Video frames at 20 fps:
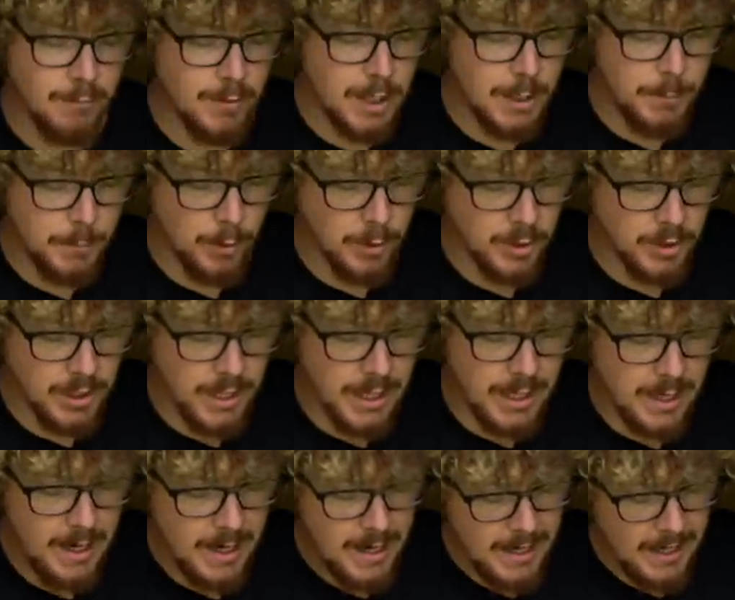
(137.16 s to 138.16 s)
really pushing
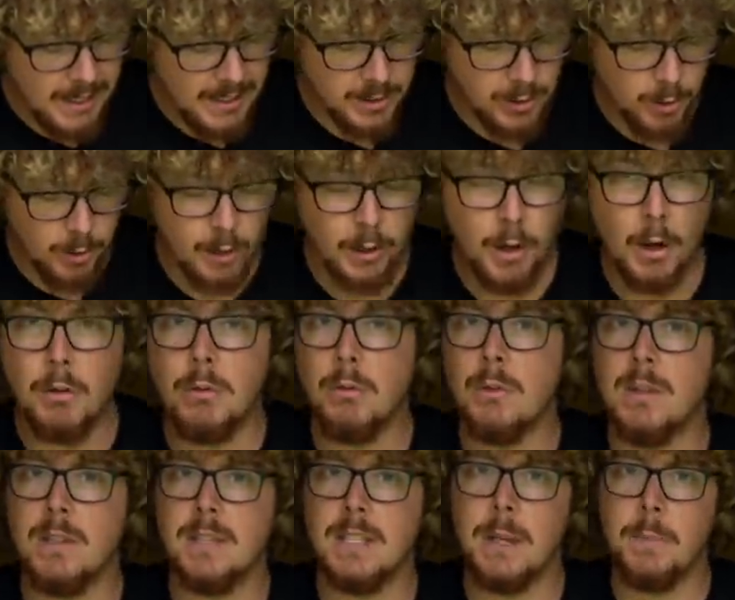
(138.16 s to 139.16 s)
in, it's not going to go
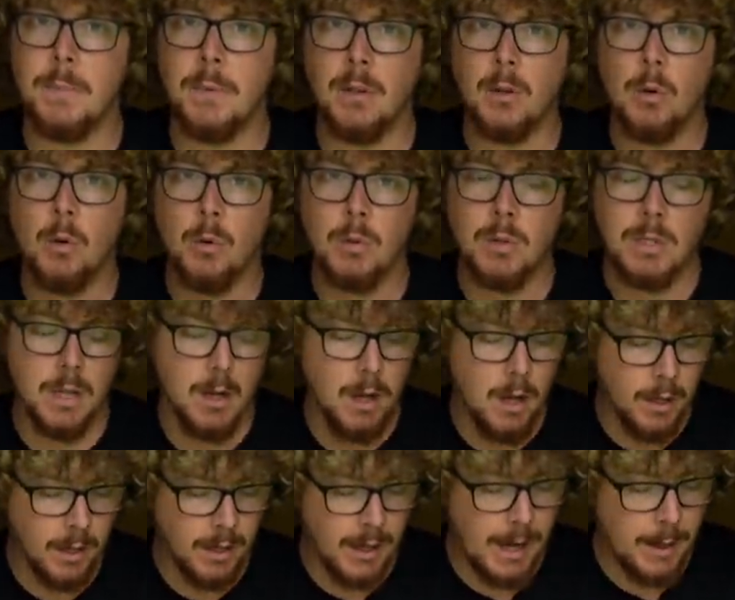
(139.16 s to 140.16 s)
through the zip and cause a,
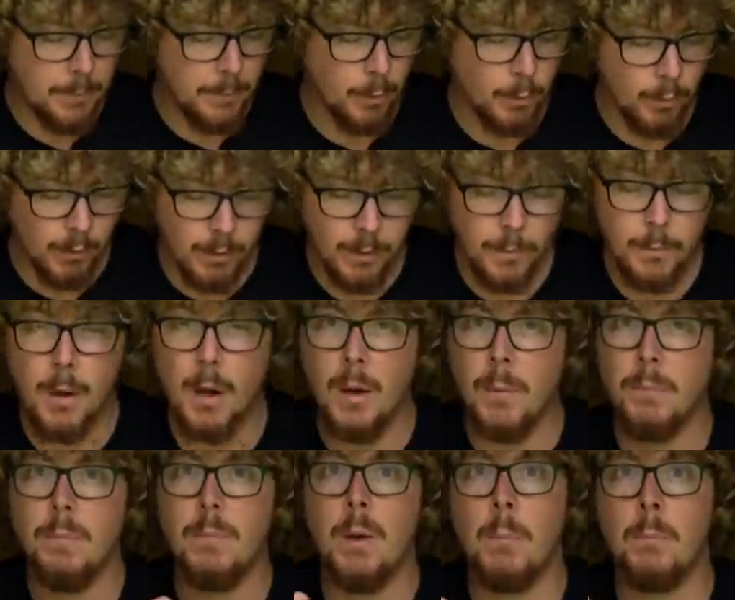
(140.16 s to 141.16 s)
a gap or a,
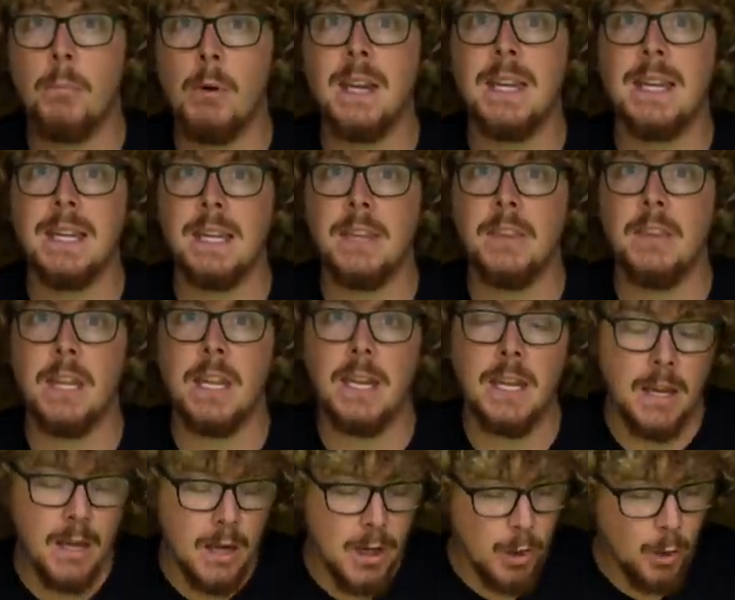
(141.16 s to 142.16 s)
a break in the
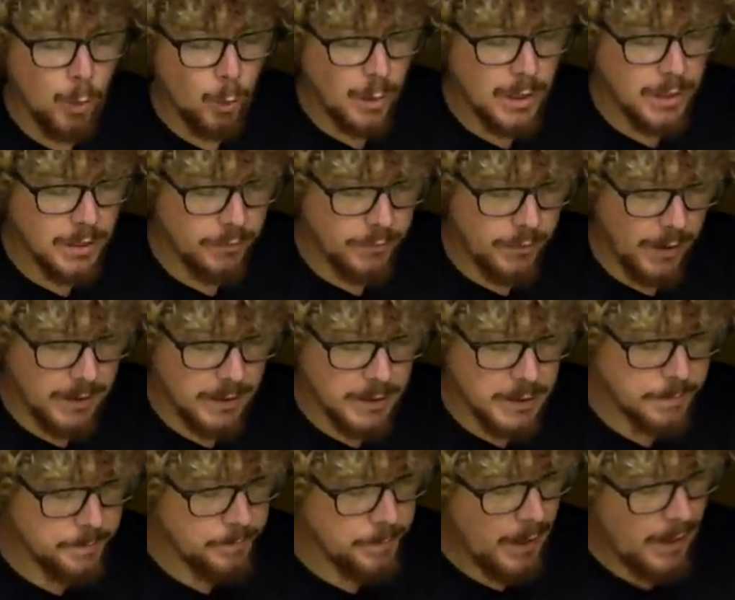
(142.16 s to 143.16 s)
wind
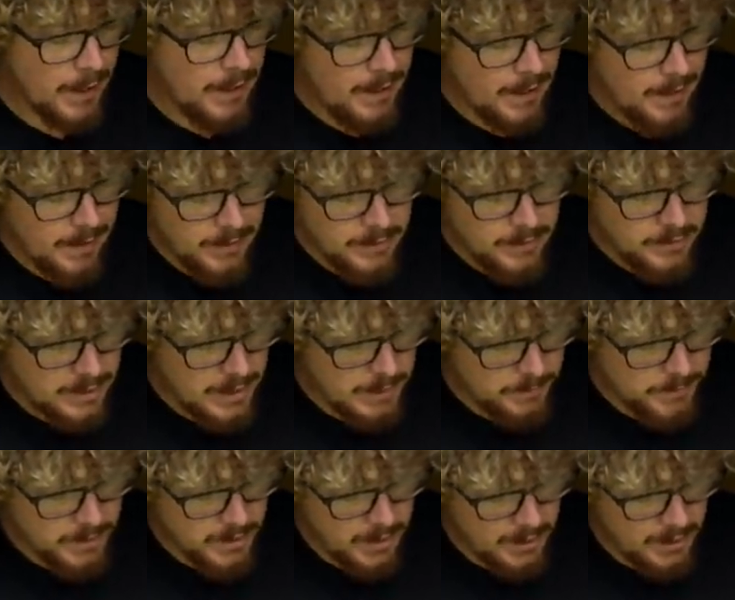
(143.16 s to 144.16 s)
defense. Zips